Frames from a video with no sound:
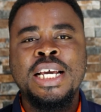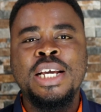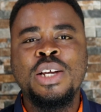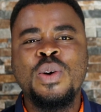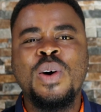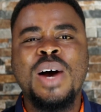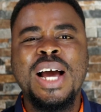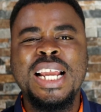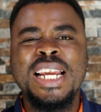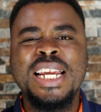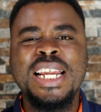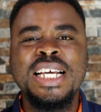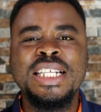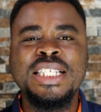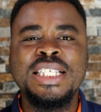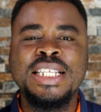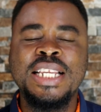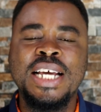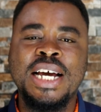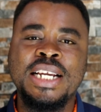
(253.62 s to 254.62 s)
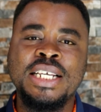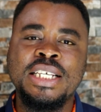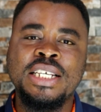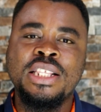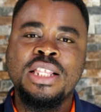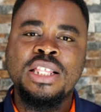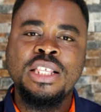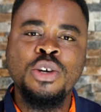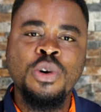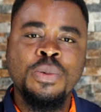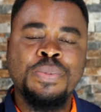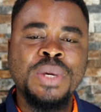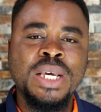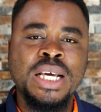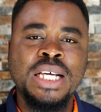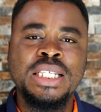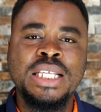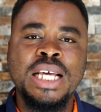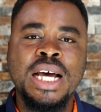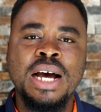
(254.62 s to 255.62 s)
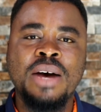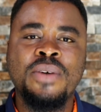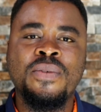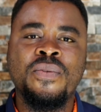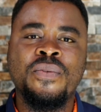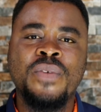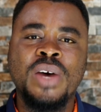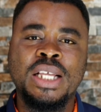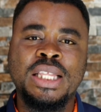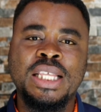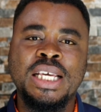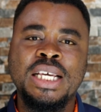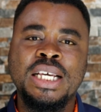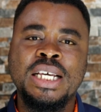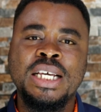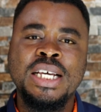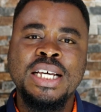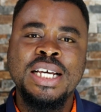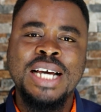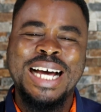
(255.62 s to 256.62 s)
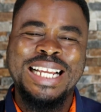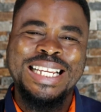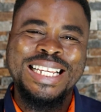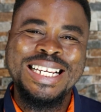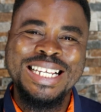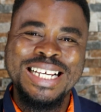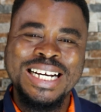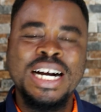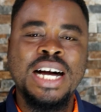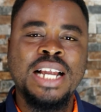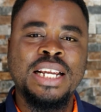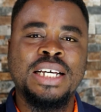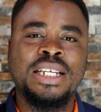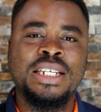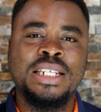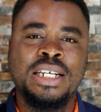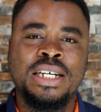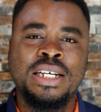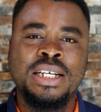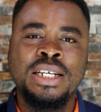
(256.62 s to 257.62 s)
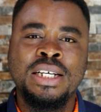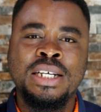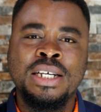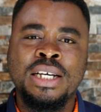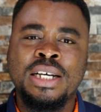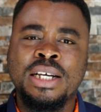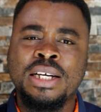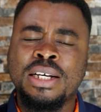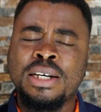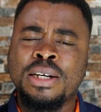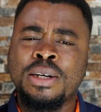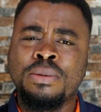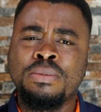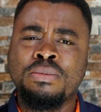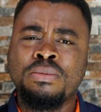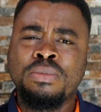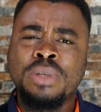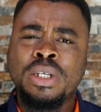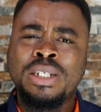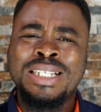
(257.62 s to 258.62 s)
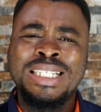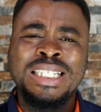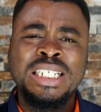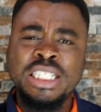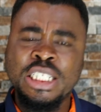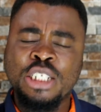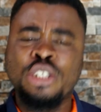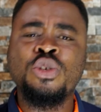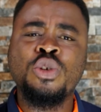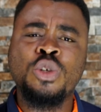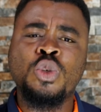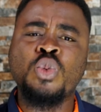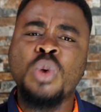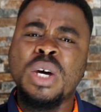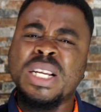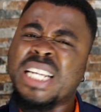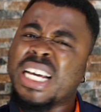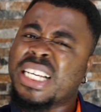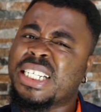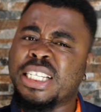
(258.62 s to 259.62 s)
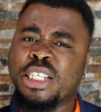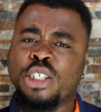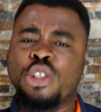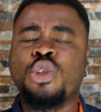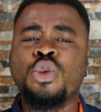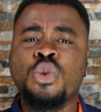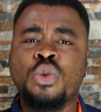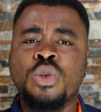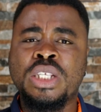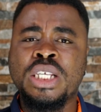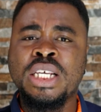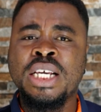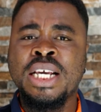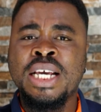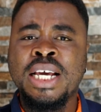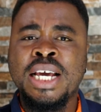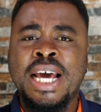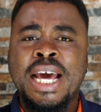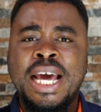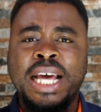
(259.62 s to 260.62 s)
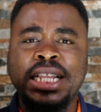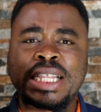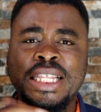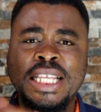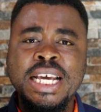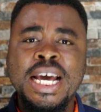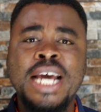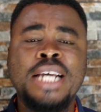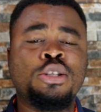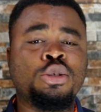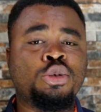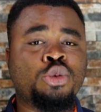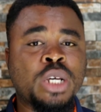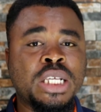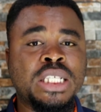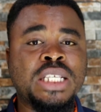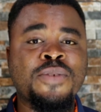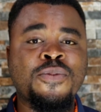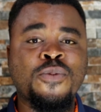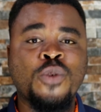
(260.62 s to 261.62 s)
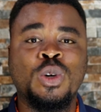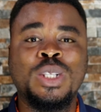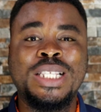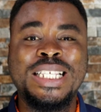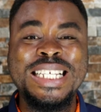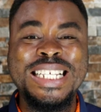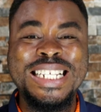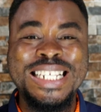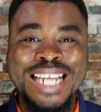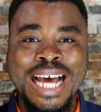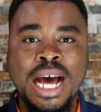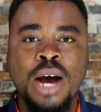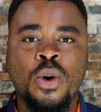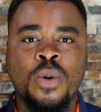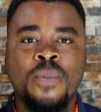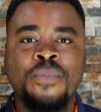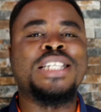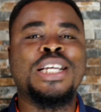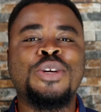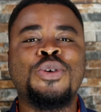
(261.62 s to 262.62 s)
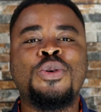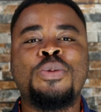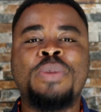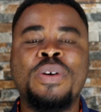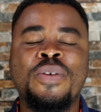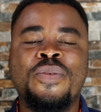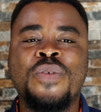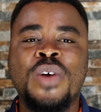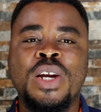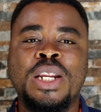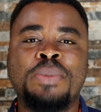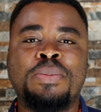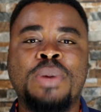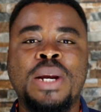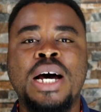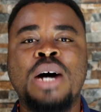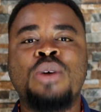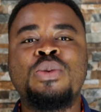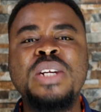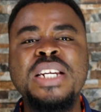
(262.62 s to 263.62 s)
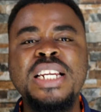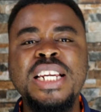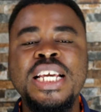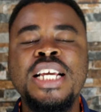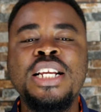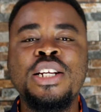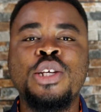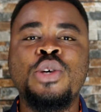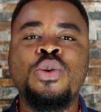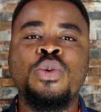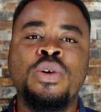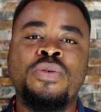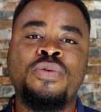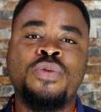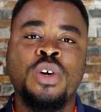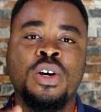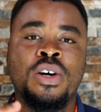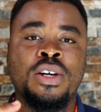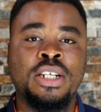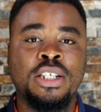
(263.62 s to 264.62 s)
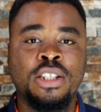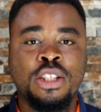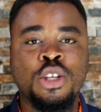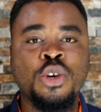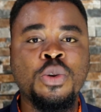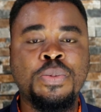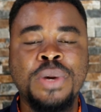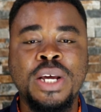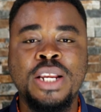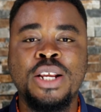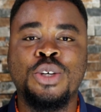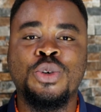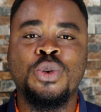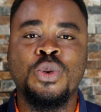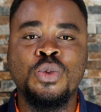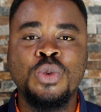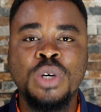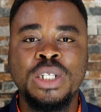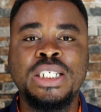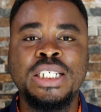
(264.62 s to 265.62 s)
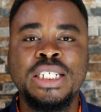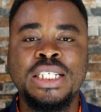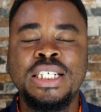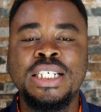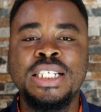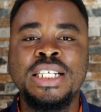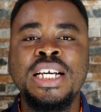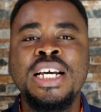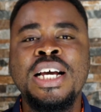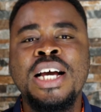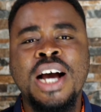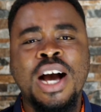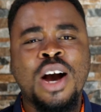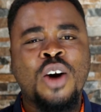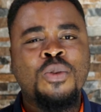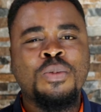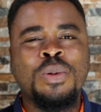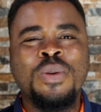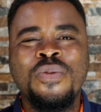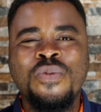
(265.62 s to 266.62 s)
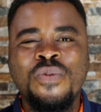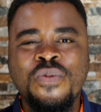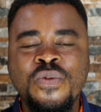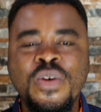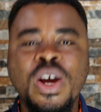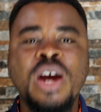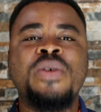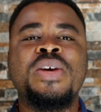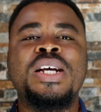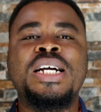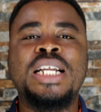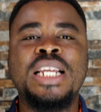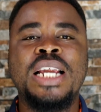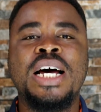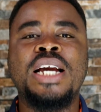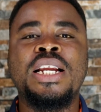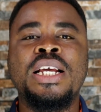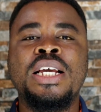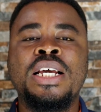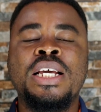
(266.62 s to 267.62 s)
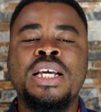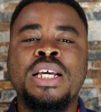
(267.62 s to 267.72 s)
You know, I learned that Ethiopians have, I think, another calendar, um, an indigenous one that they use, and they are in 2014 now. It's a little bit funny, but I'll need you if you're an Ethiopian and you're watching this. I'll be very glad